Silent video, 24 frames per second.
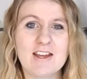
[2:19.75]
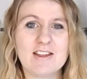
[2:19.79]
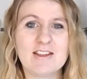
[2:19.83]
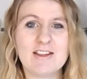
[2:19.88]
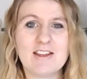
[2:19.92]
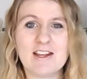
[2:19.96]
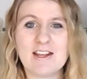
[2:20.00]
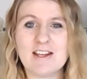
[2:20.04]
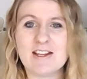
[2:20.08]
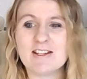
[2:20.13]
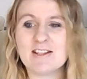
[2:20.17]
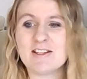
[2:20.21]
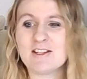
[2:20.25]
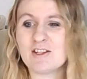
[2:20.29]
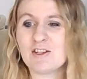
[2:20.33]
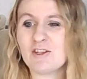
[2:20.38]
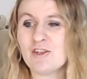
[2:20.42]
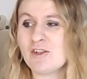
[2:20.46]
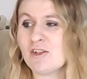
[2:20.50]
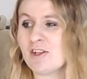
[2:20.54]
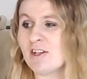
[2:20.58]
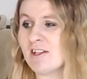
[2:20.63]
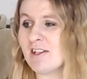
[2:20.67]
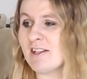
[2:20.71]
Thing
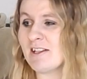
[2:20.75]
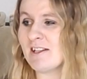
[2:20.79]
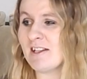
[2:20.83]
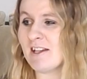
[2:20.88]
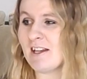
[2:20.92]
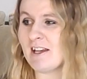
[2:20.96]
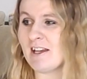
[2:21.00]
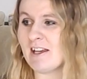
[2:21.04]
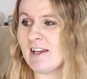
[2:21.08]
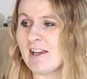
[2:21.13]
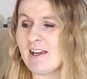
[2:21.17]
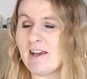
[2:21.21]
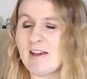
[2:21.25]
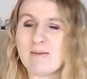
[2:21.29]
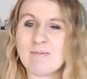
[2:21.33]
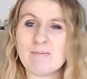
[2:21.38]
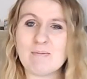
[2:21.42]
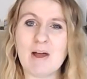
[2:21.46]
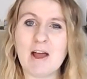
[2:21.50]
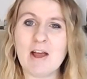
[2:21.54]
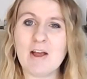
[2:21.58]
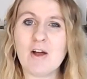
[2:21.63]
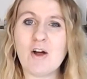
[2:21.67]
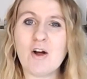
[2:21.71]
you're going to see in
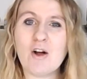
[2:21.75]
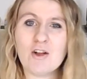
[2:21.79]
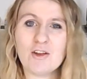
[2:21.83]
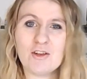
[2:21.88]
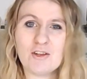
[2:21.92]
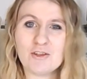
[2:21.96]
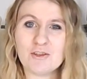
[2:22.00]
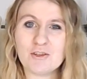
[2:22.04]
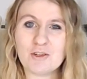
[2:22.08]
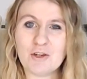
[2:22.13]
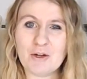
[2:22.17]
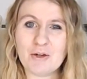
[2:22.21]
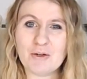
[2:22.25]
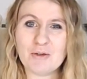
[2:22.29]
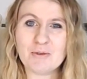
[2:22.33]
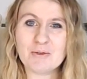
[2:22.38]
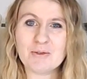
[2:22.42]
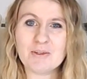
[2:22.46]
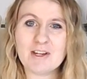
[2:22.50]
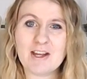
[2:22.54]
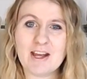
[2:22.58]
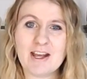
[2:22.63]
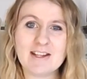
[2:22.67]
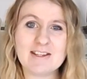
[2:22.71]
my haul
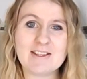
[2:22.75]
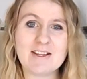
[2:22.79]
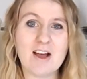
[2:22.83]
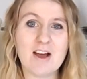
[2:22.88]
alone a